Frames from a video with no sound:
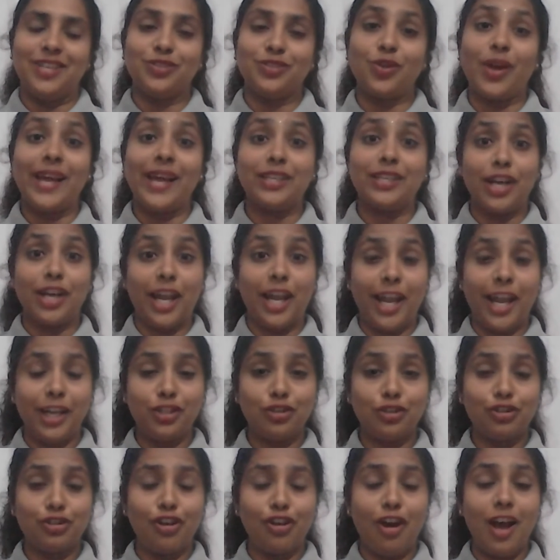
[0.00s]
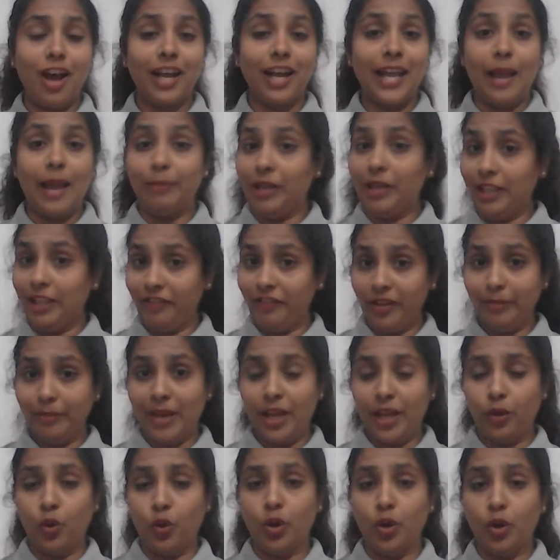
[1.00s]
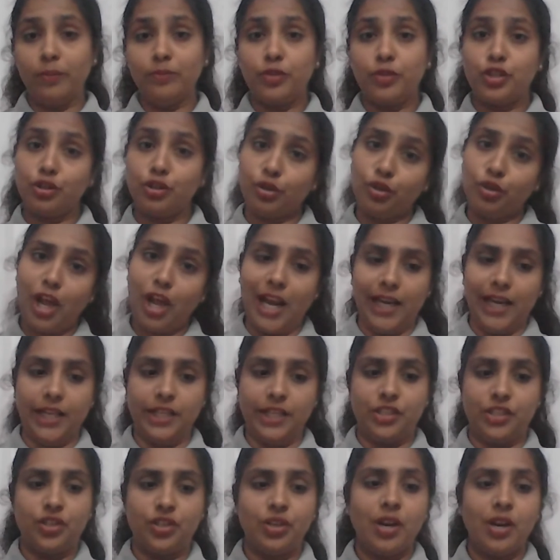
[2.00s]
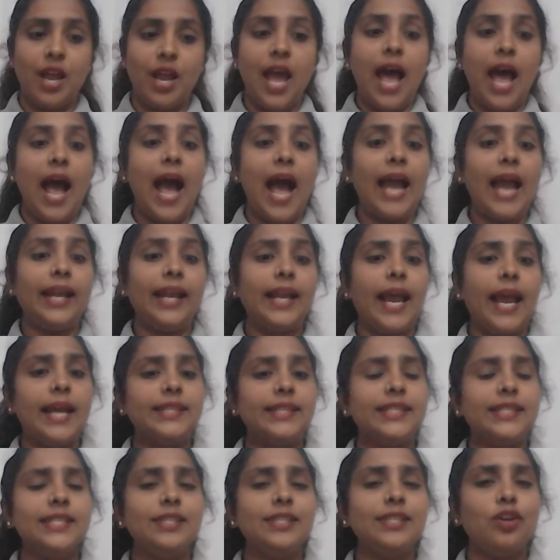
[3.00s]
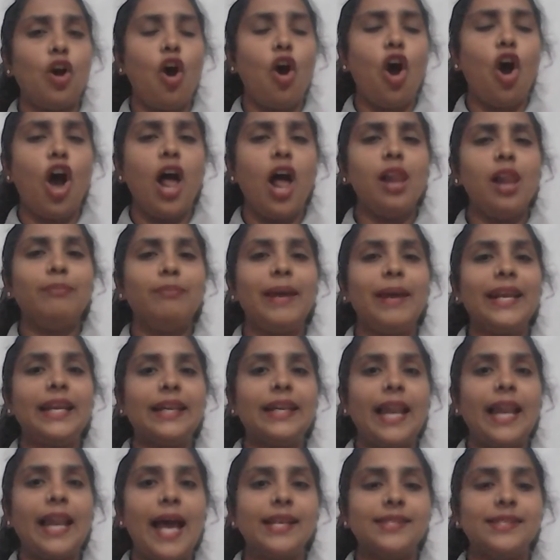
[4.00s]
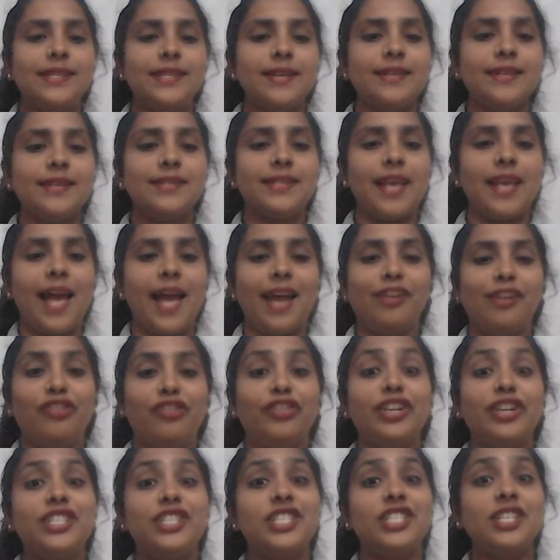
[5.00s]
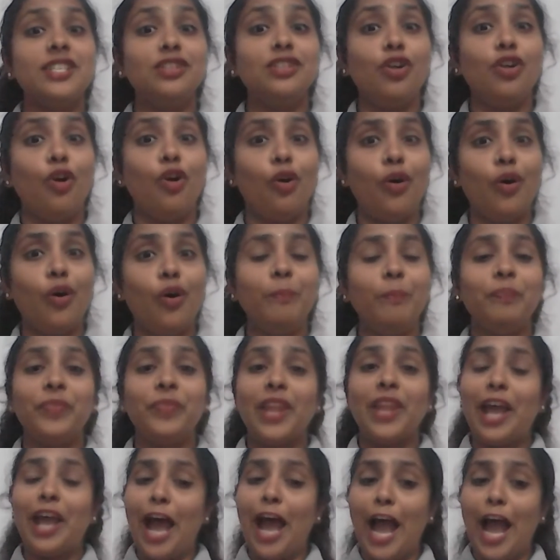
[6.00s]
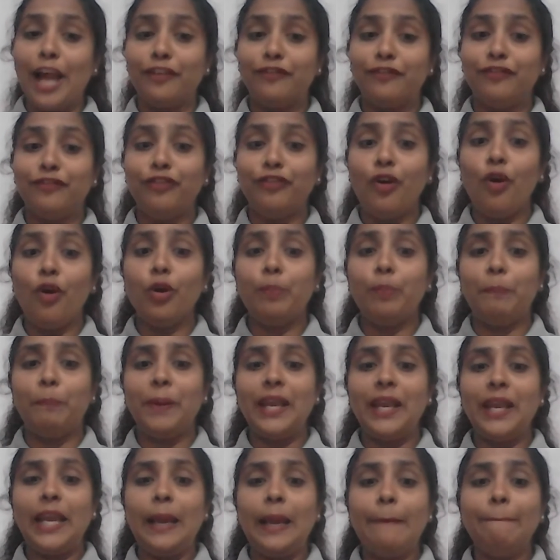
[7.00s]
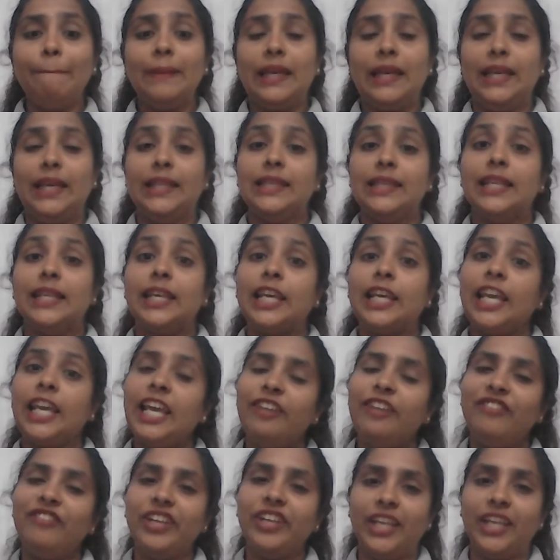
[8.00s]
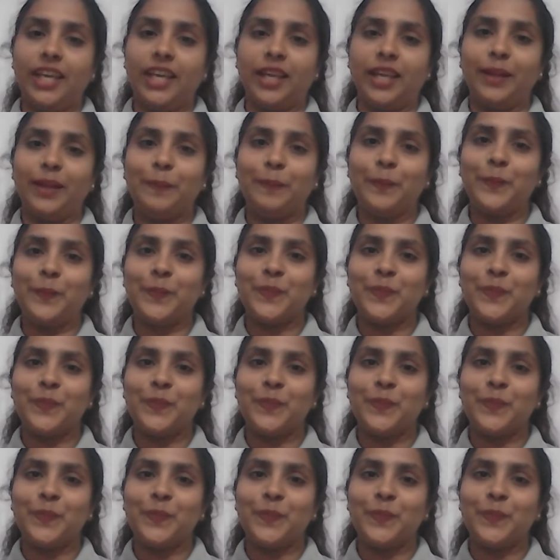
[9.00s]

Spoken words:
So at 8 o'clock, I'm leaving my home to college. I attend all my classes and return home at 4 p.m. in the evening.